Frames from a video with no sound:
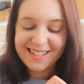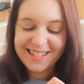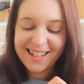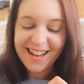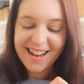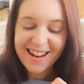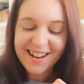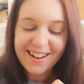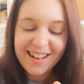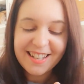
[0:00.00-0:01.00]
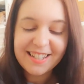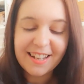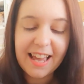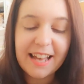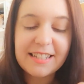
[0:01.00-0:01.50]
So, so
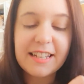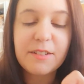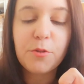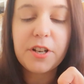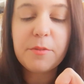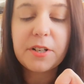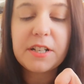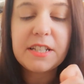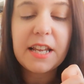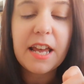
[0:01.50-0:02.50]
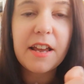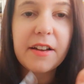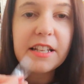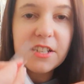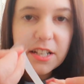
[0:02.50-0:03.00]
yeah, so what you want to do
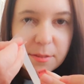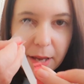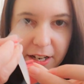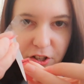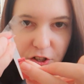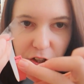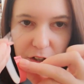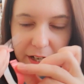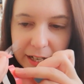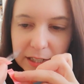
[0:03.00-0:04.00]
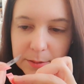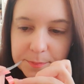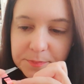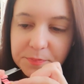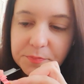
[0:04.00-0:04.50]
is just make sure
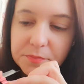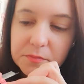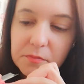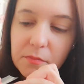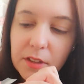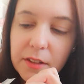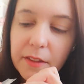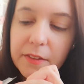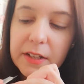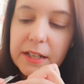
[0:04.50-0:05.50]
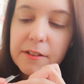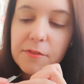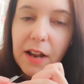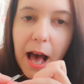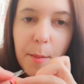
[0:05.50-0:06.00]
um, that the little
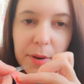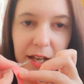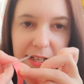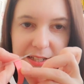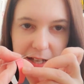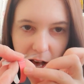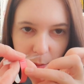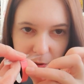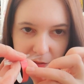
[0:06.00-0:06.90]
flap lines up